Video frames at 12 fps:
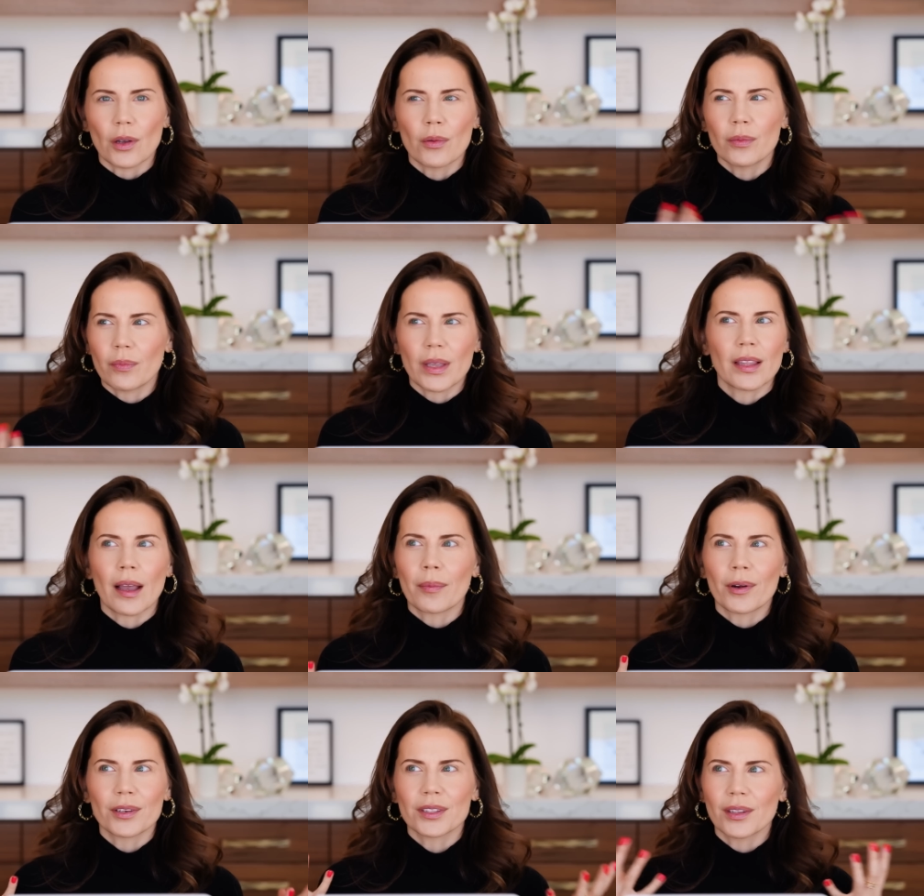Don't be that
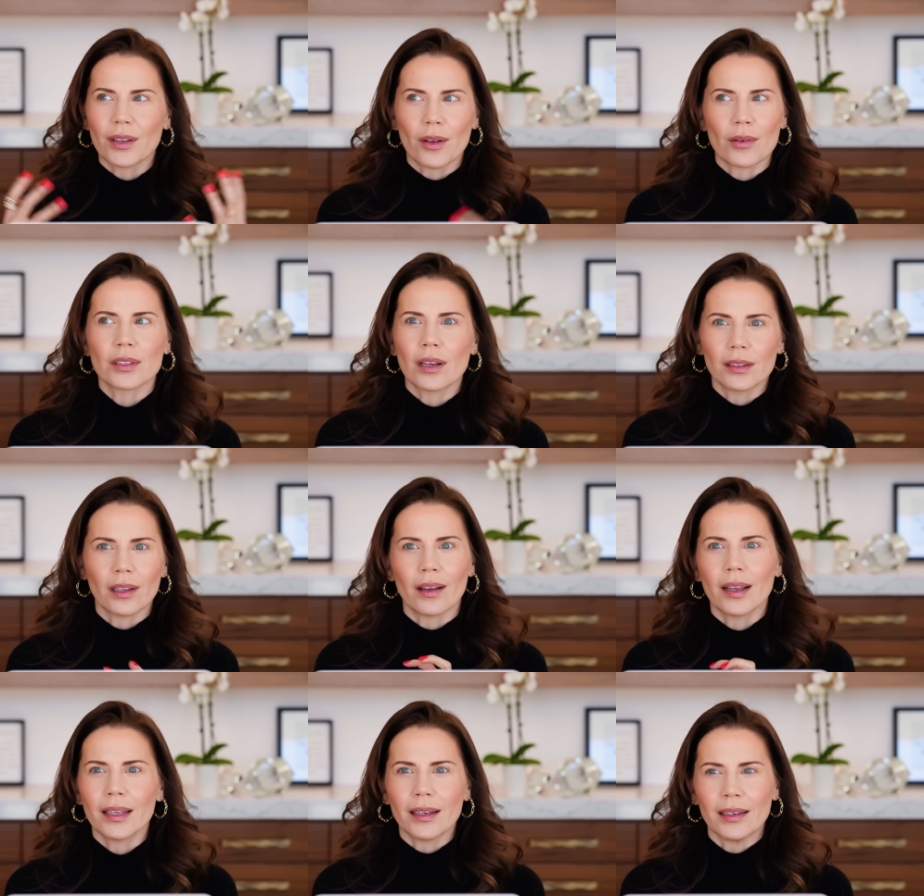person that goes
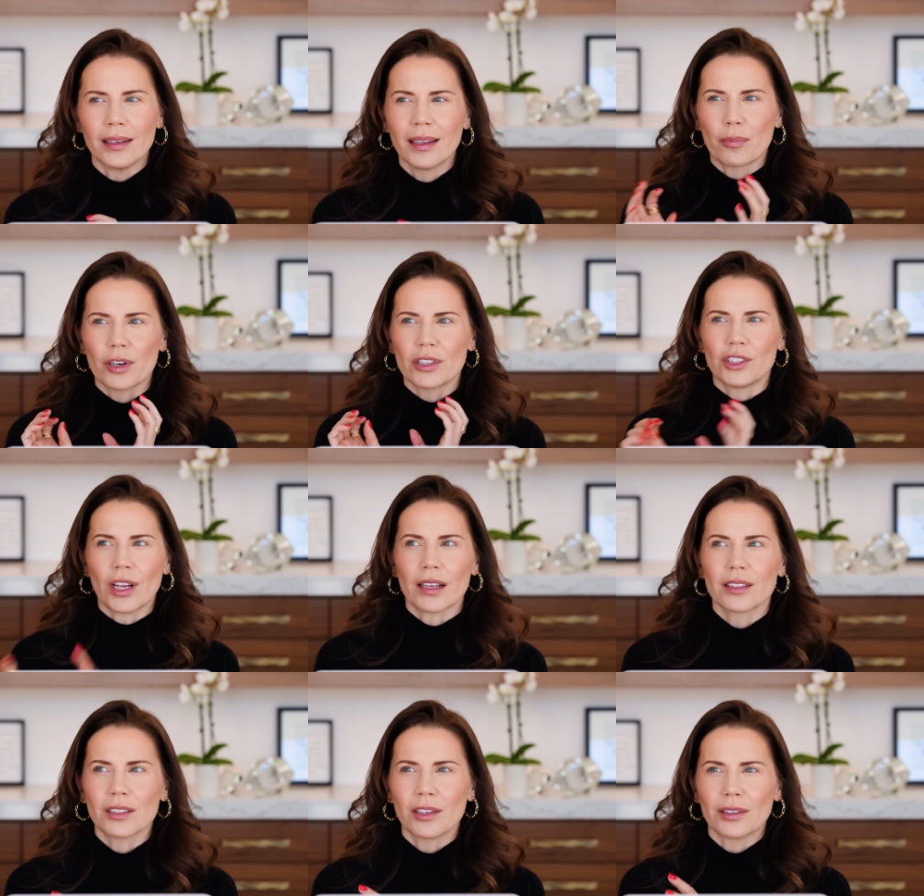online and
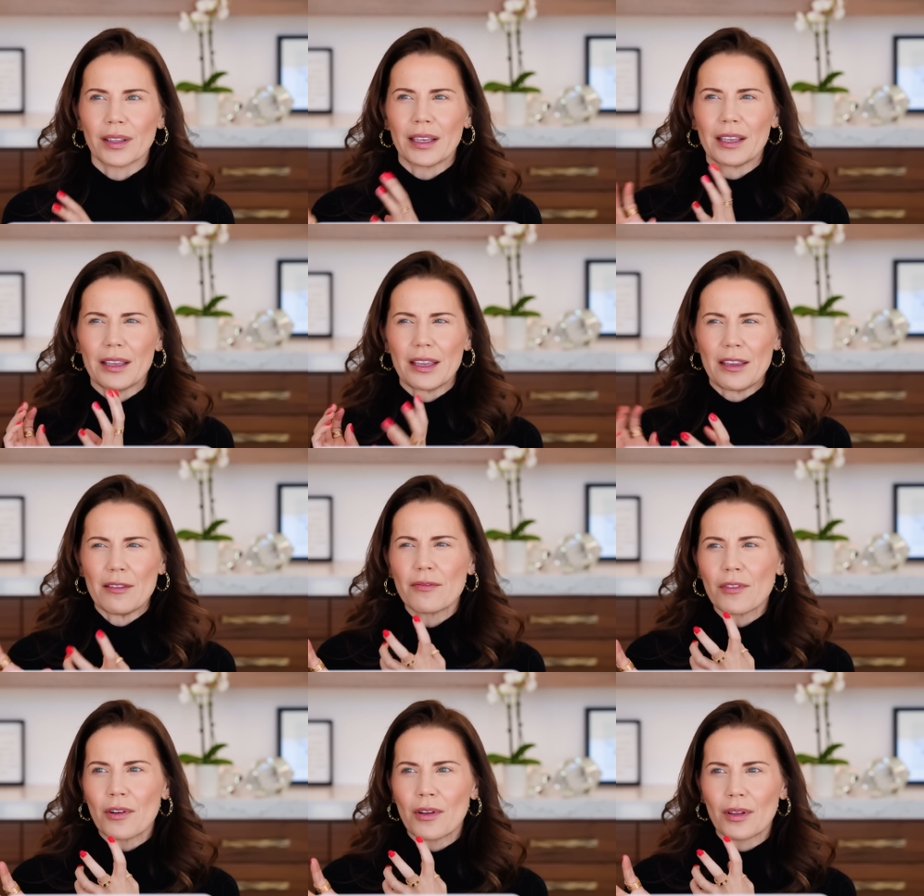projects your like
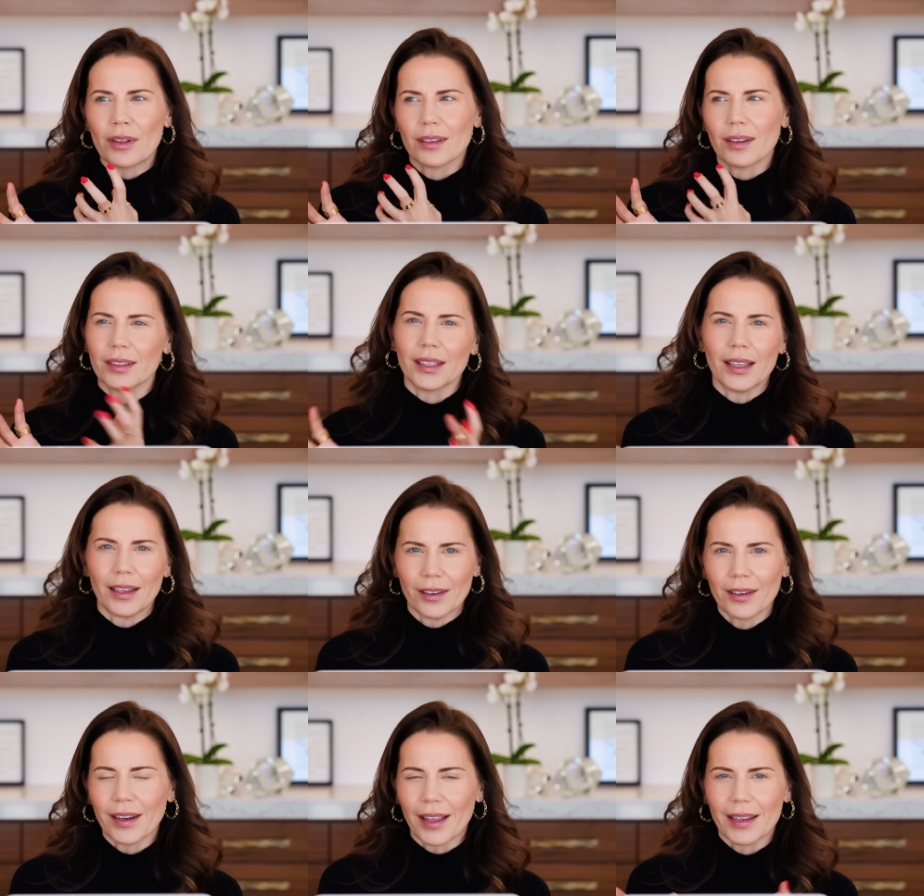evil on the
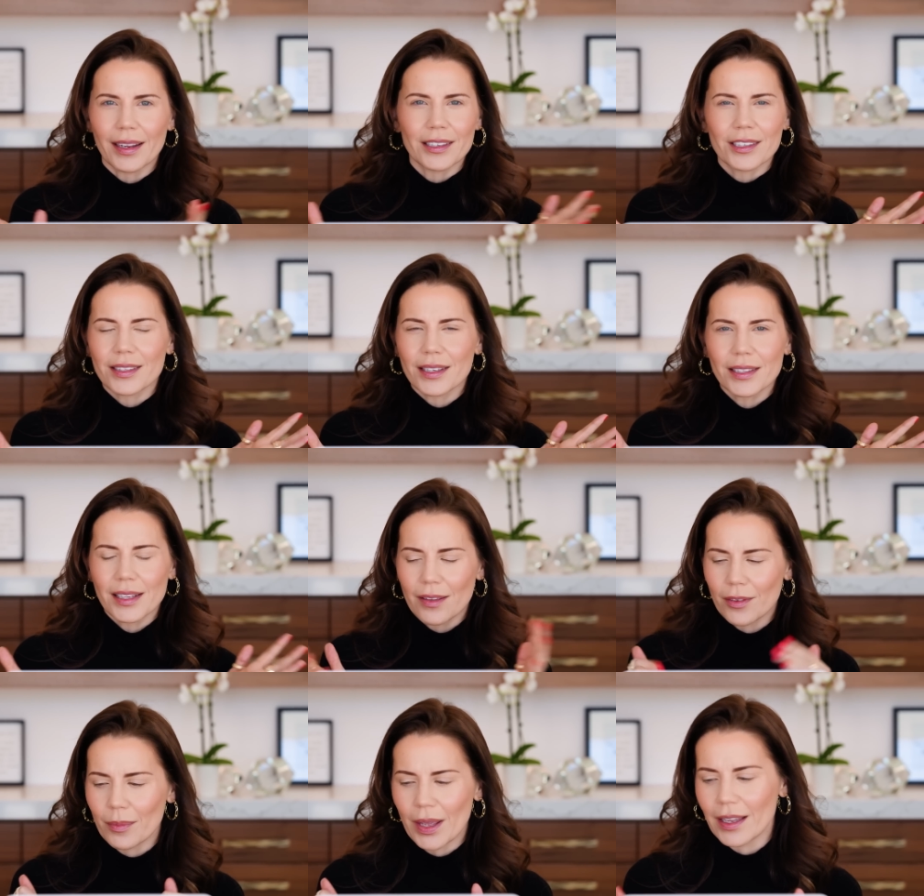internet. It just doesn't
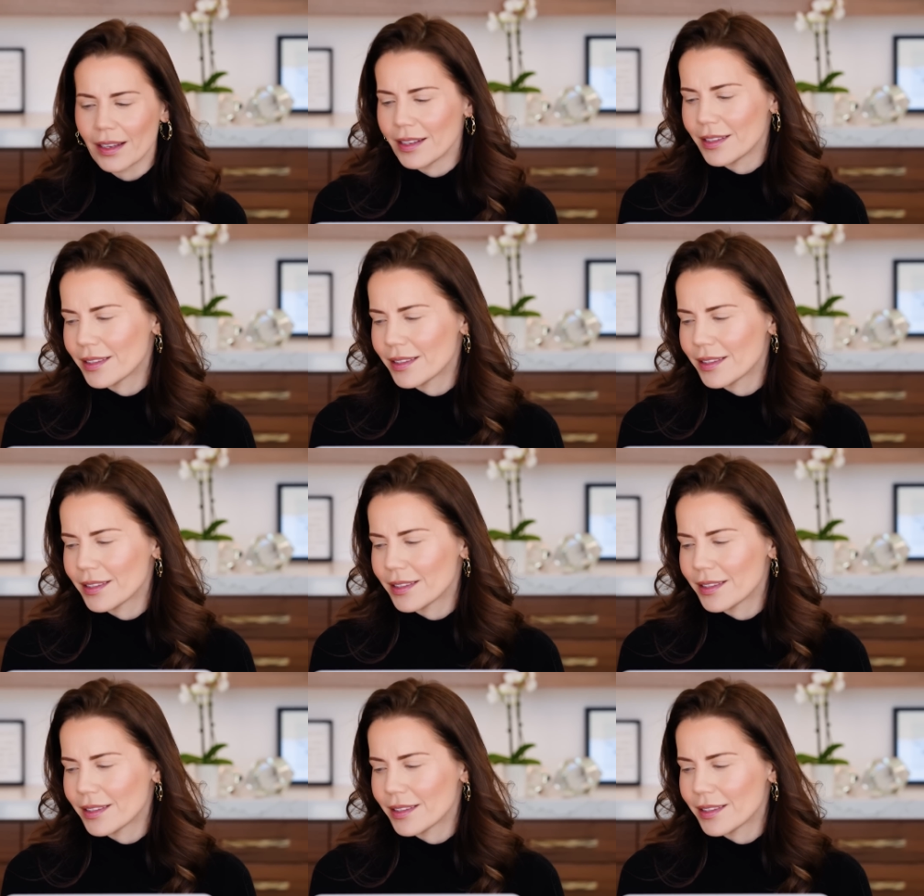even make any